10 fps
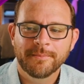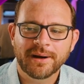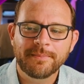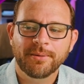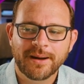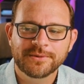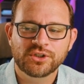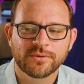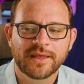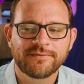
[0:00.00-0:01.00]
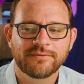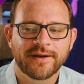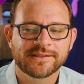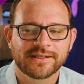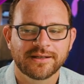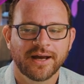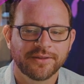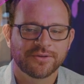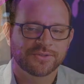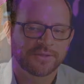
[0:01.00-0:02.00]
But I promise you, they've invested in others that